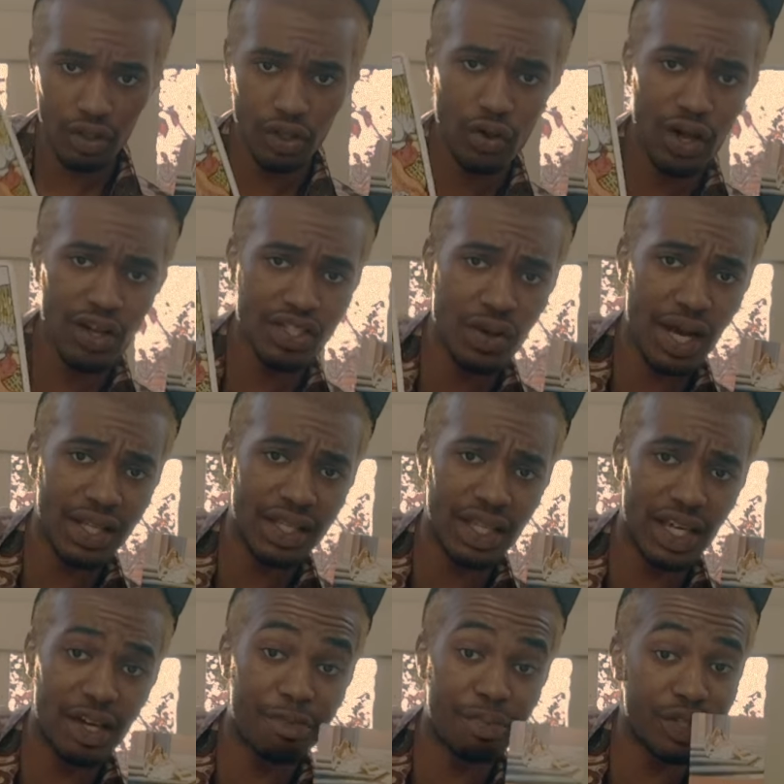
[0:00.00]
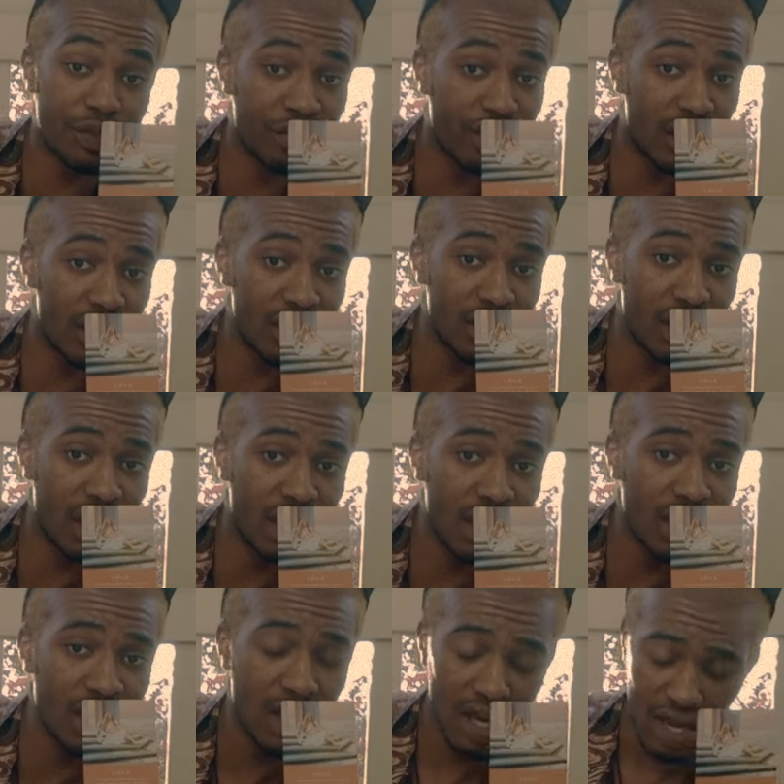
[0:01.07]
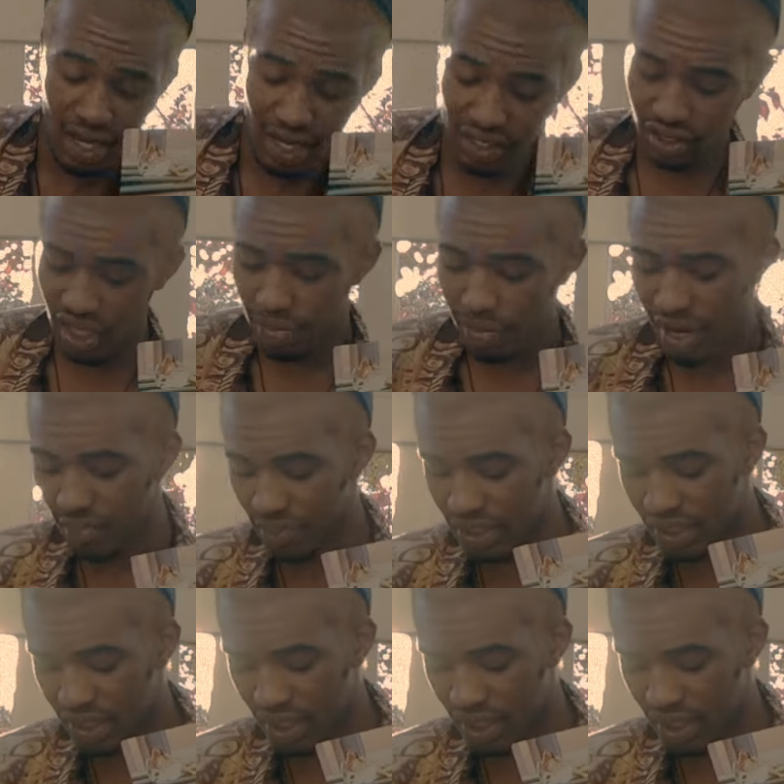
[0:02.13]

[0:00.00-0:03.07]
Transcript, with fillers: You also got the Empress reverse card. And so there might be